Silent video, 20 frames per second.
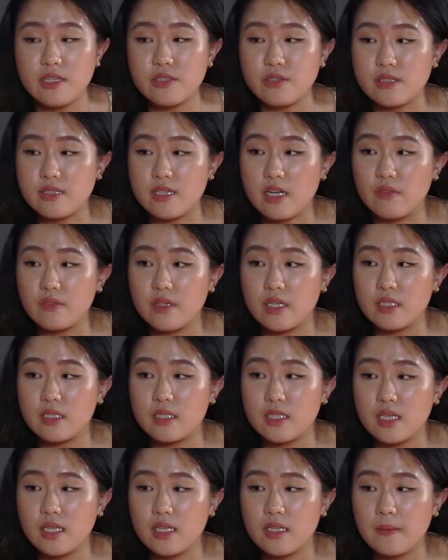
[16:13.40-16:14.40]
ask yourself that
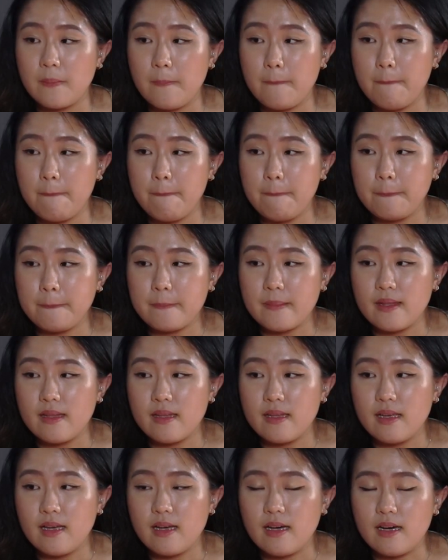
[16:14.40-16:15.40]
today. Yeah.
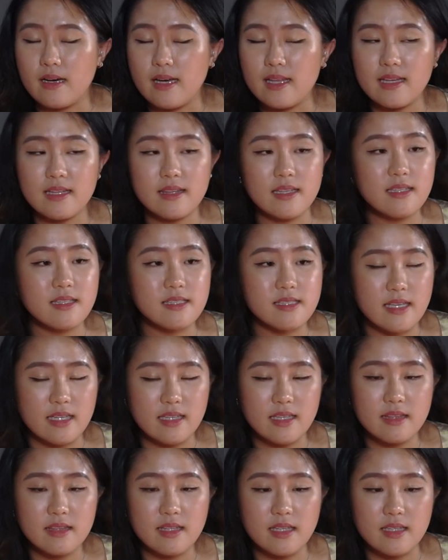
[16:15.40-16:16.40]
Uh, and I think the
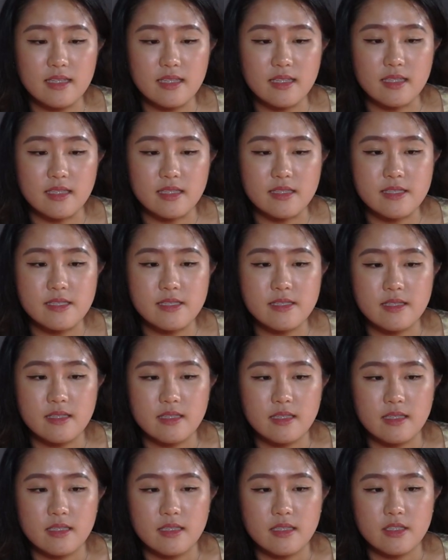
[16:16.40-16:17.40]
second thing is
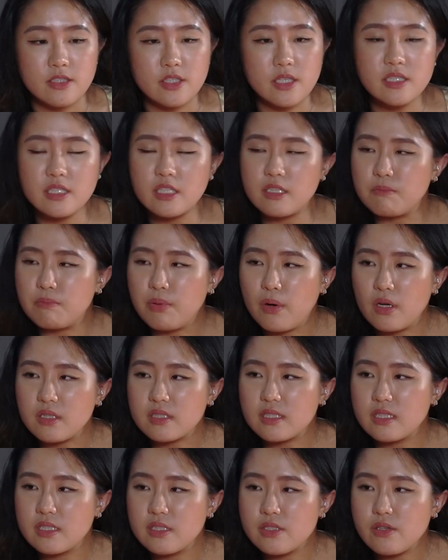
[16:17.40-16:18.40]
just the
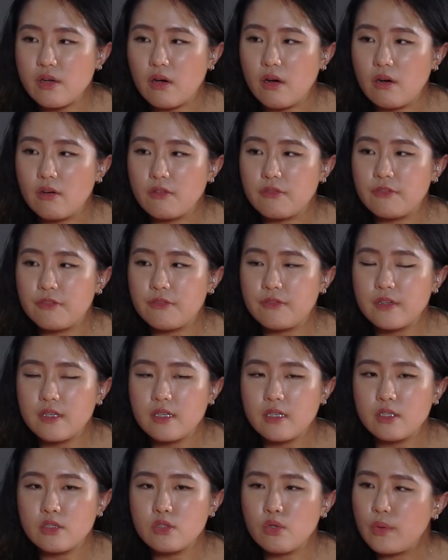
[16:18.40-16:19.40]
importance of
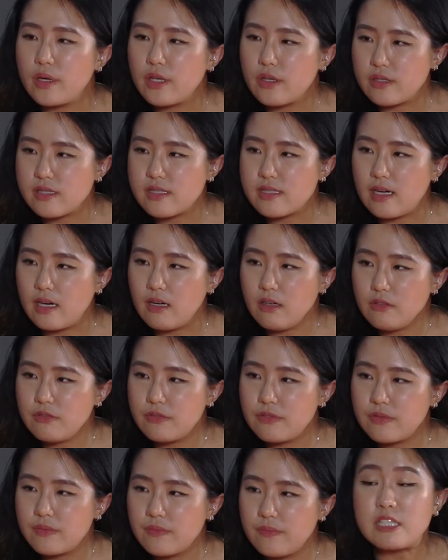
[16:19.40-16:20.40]
knowing
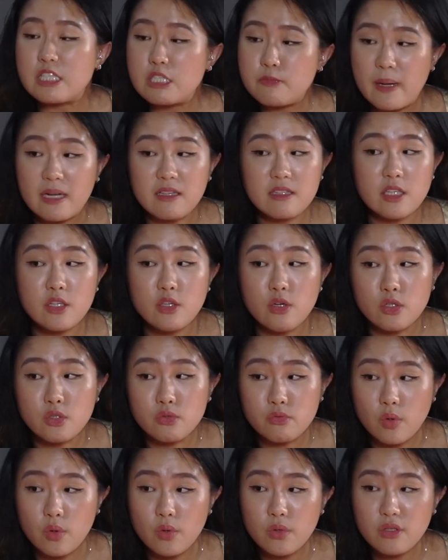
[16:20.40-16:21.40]
yourself, respecting your
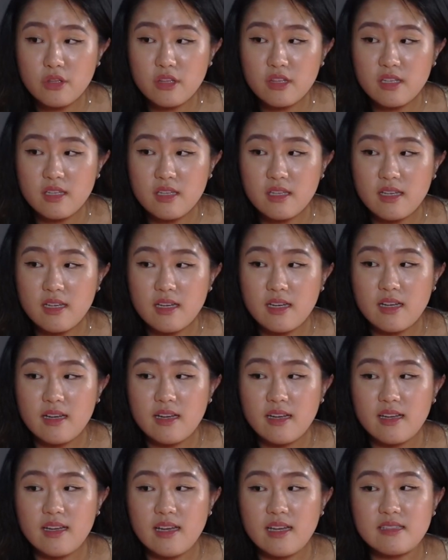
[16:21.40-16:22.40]
growth. Mm-hmm
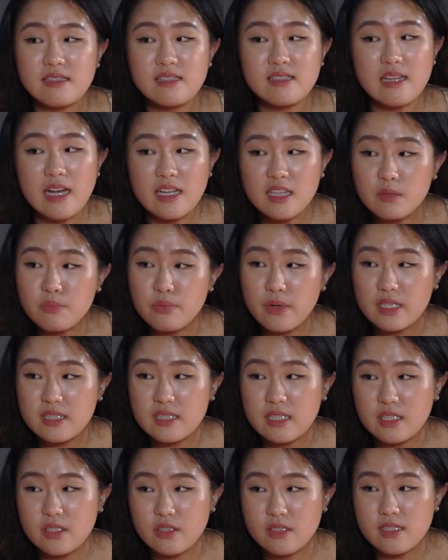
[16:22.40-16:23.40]

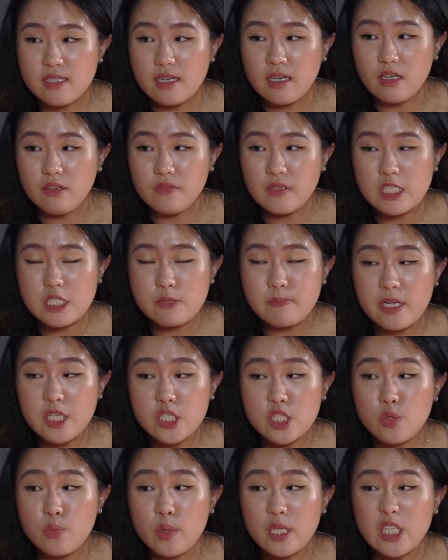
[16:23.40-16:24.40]
celebrating yourself,
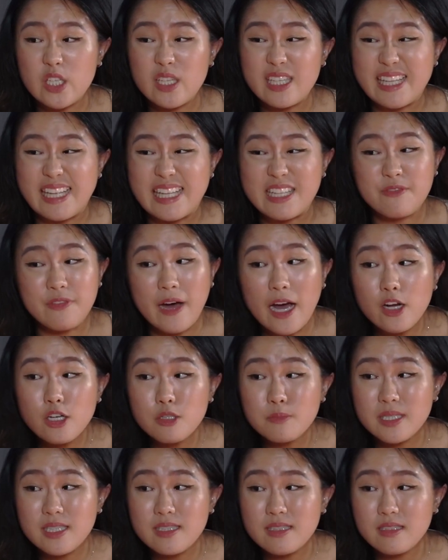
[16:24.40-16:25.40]
especially when you're in an
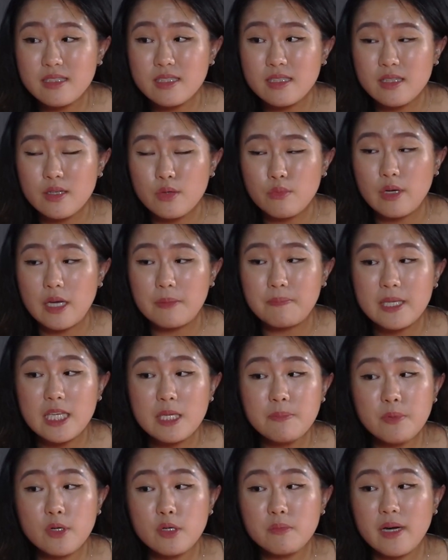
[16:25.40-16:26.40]
environment where
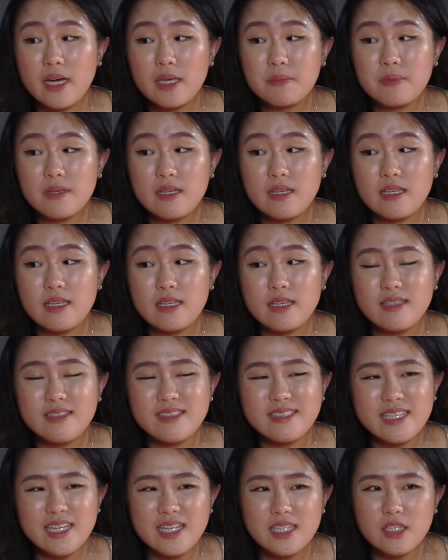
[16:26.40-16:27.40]
people might
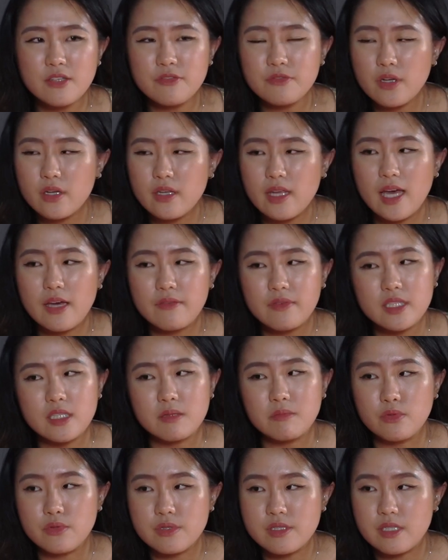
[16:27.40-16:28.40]
be kind of not having
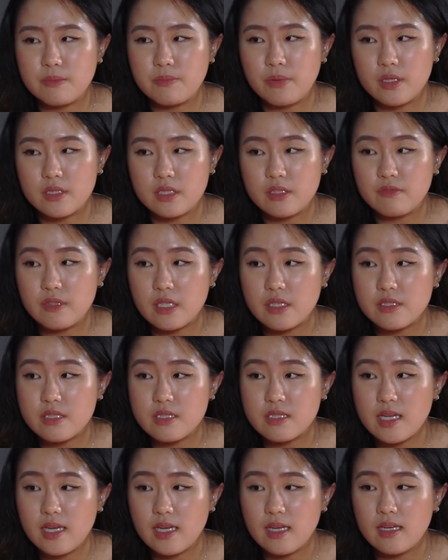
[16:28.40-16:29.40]
the most supportive things
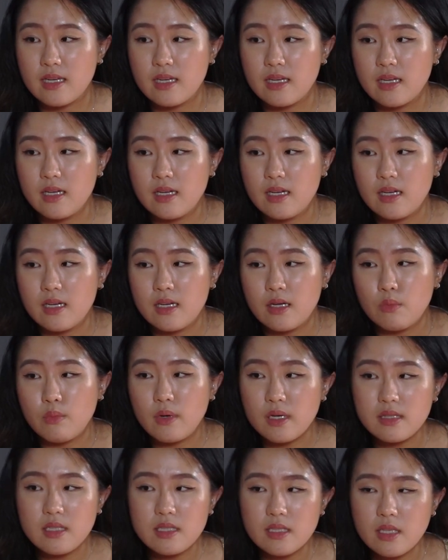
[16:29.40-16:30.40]
to say.
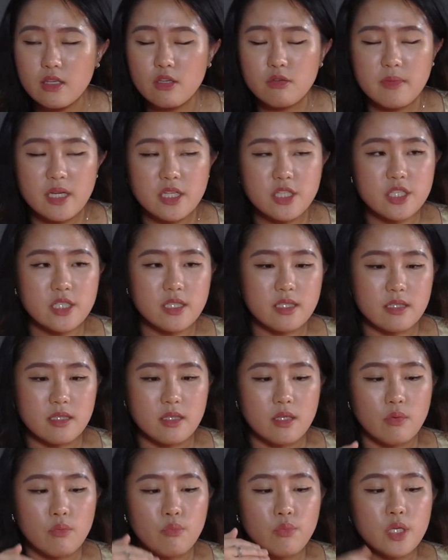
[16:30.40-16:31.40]
One thing that you mentioned,
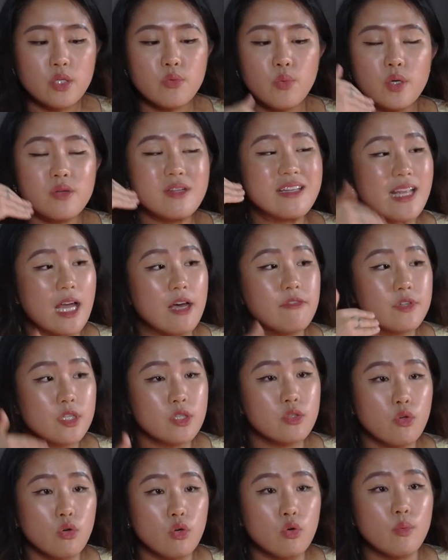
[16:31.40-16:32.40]
we will
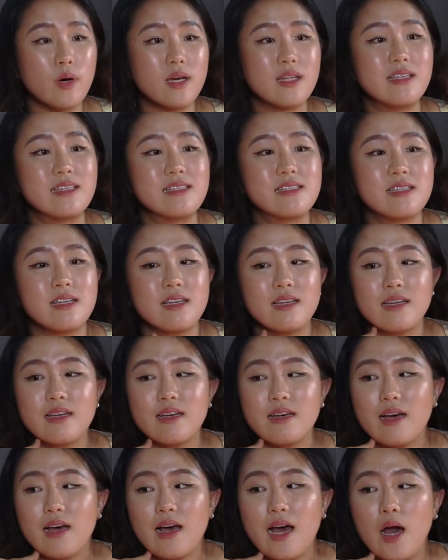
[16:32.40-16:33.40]
never know what is
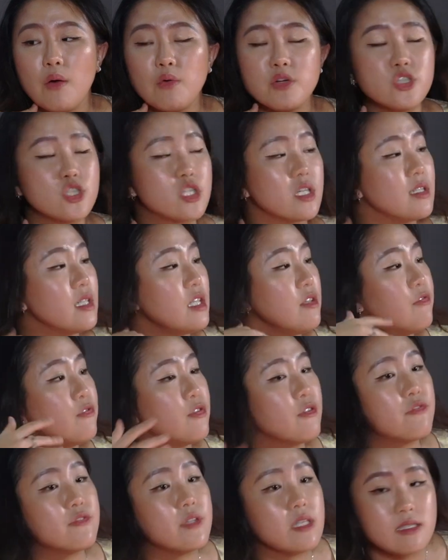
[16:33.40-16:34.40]
our journey
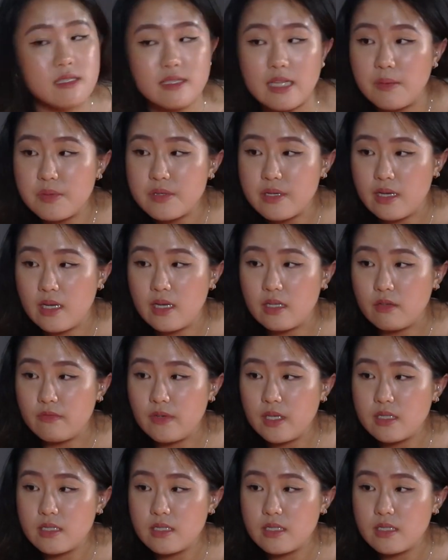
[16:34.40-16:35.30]
50 steps ahead of